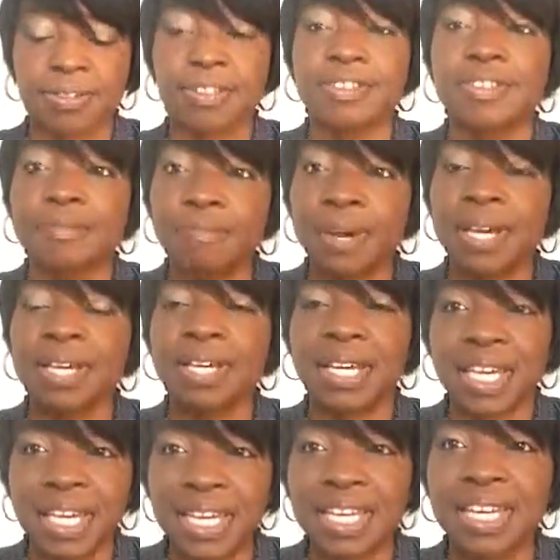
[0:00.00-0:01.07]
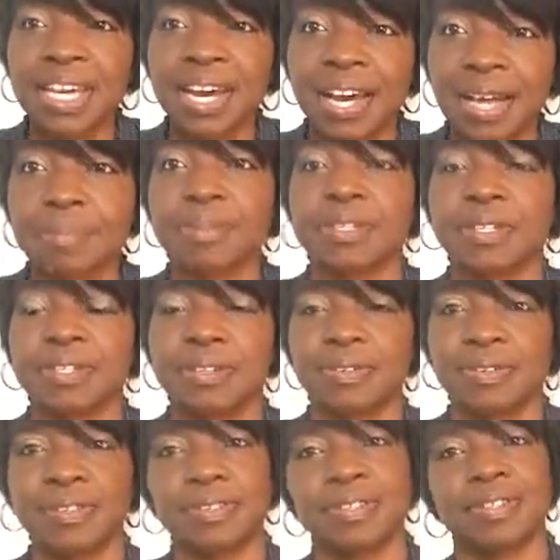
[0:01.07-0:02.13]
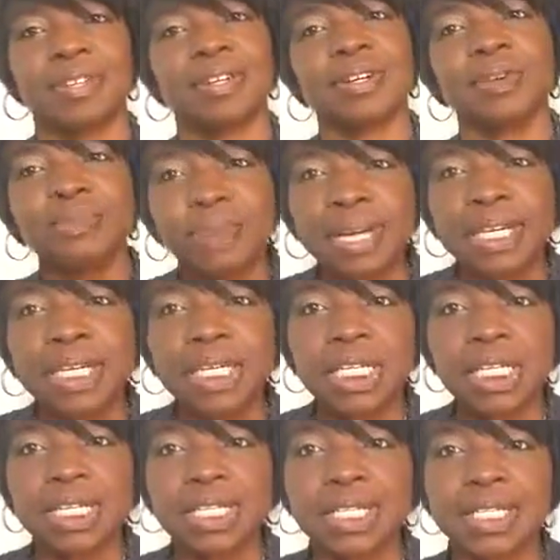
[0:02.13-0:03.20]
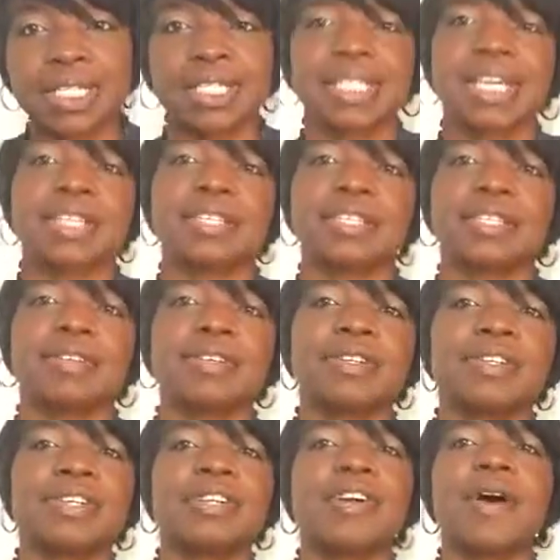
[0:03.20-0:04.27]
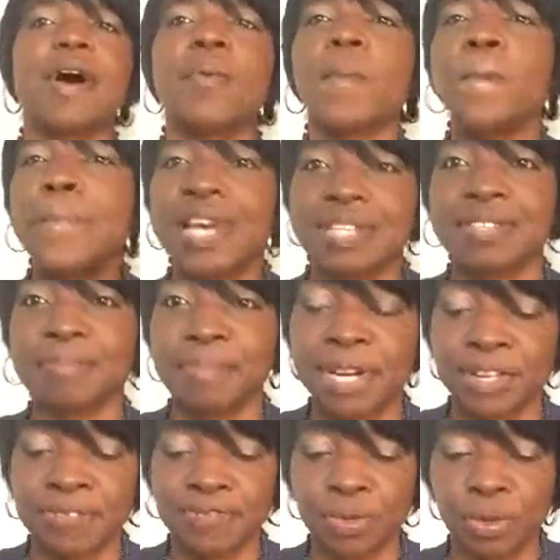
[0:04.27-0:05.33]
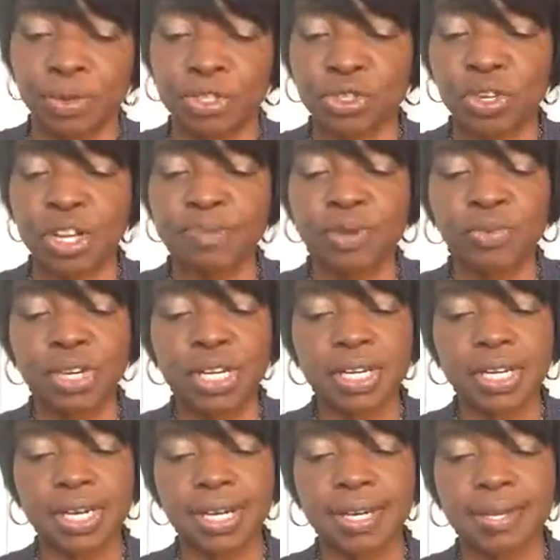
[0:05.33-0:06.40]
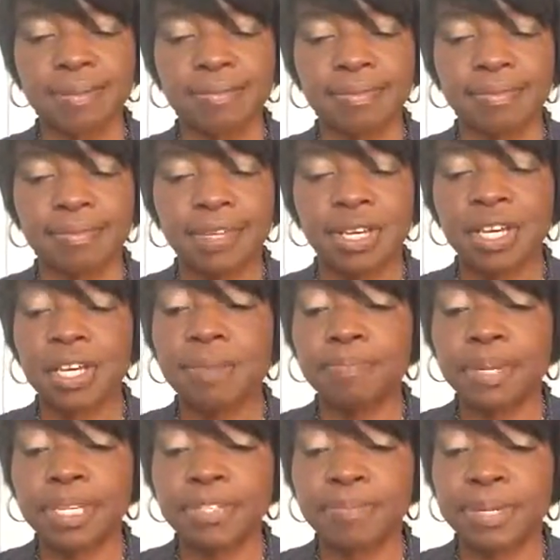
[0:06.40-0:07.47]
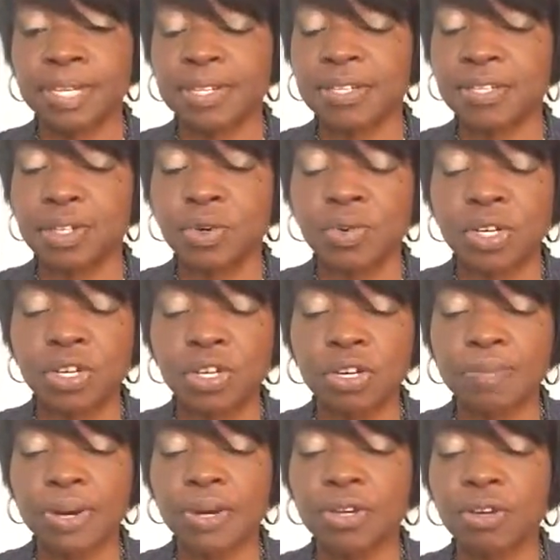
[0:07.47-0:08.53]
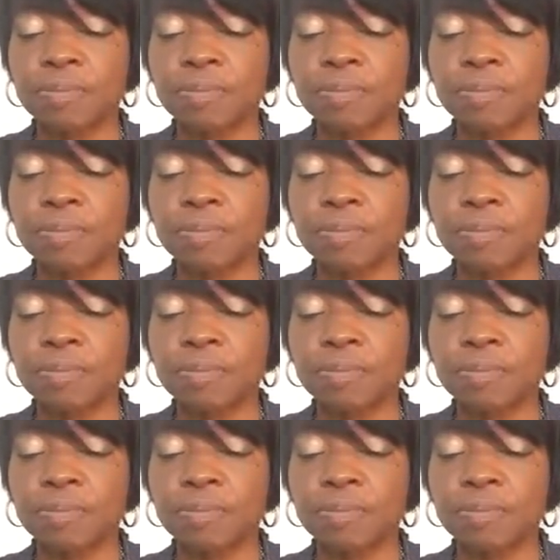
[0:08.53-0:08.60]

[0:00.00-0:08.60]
despite any obstacles. Oh my goodness, that's a mouthful. So let me read it again. It means being so clear about